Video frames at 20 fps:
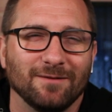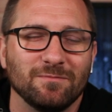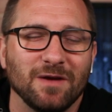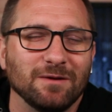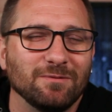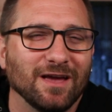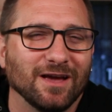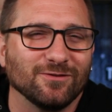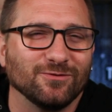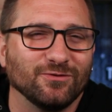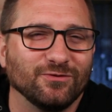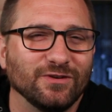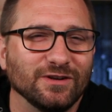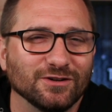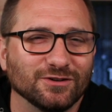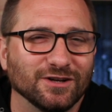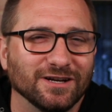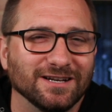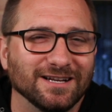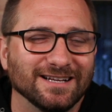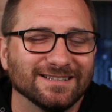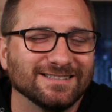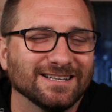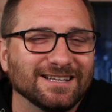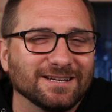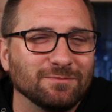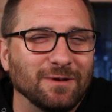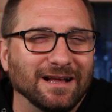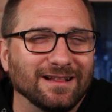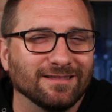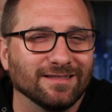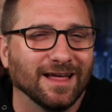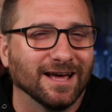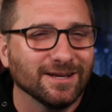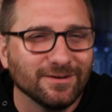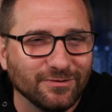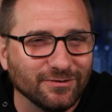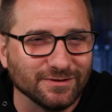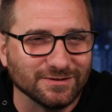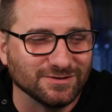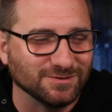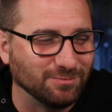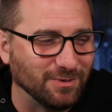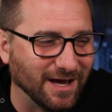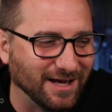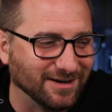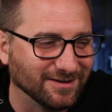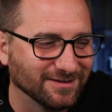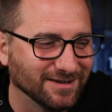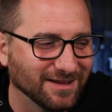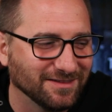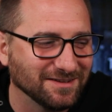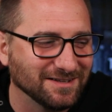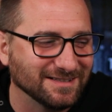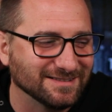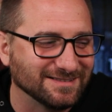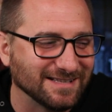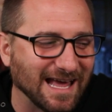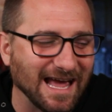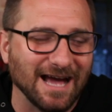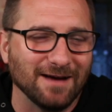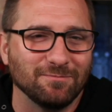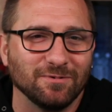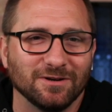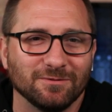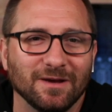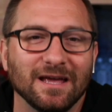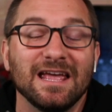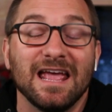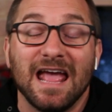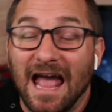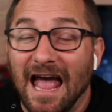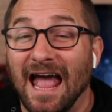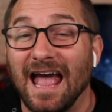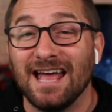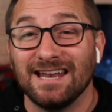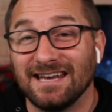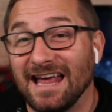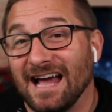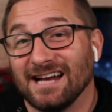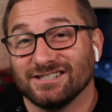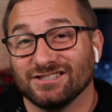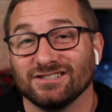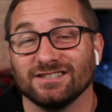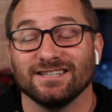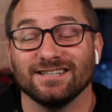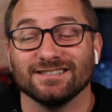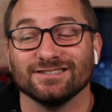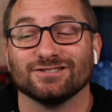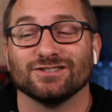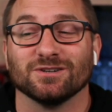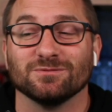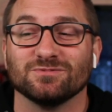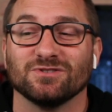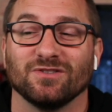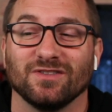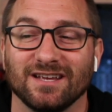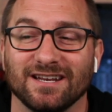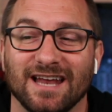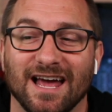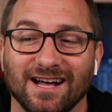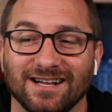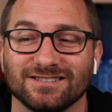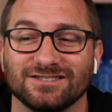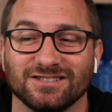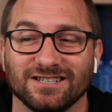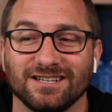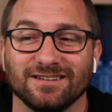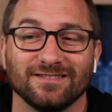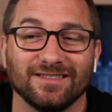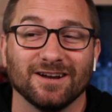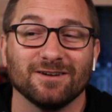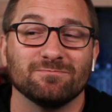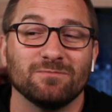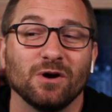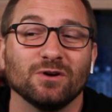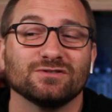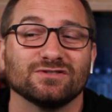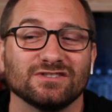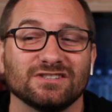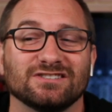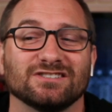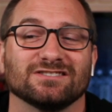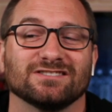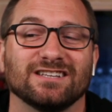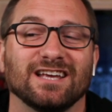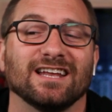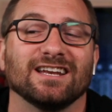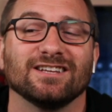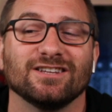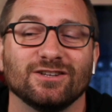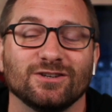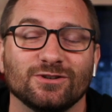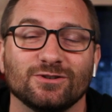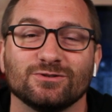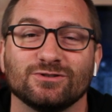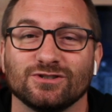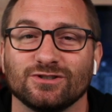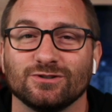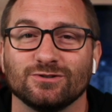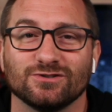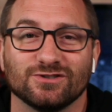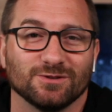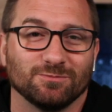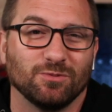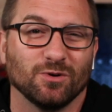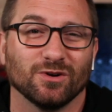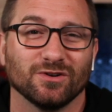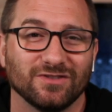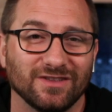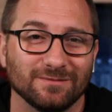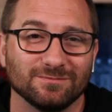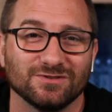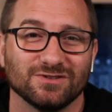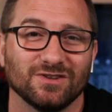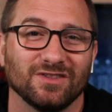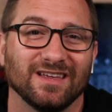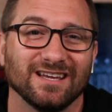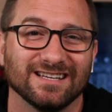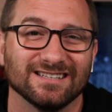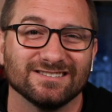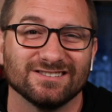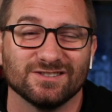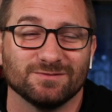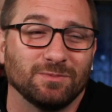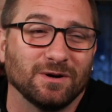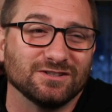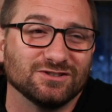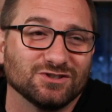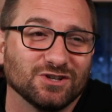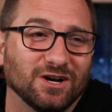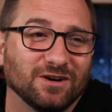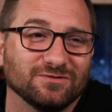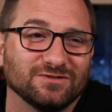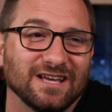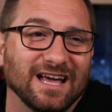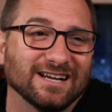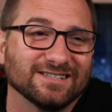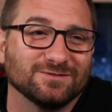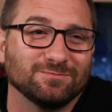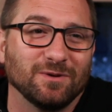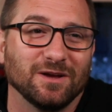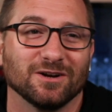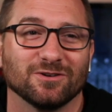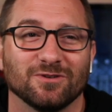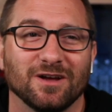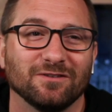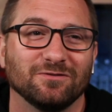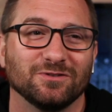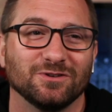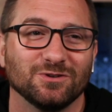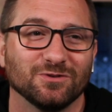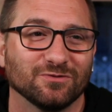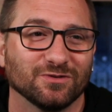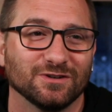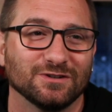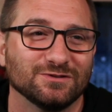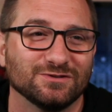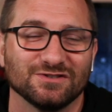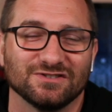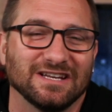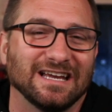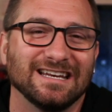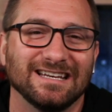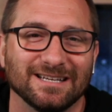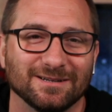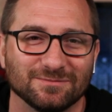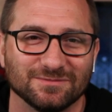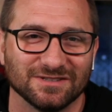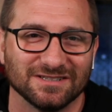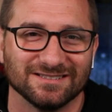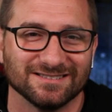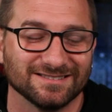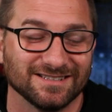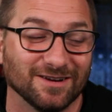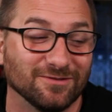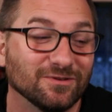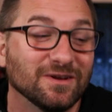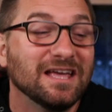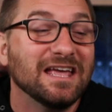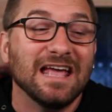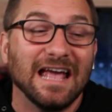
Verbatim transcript: maybe I feel good. It's not like my life is better. Nothing has happened. And actually, in terms of the analogy, they're mostly just getting you to support them so they can sponge off taxpayer revenue for new stadiums and stuff.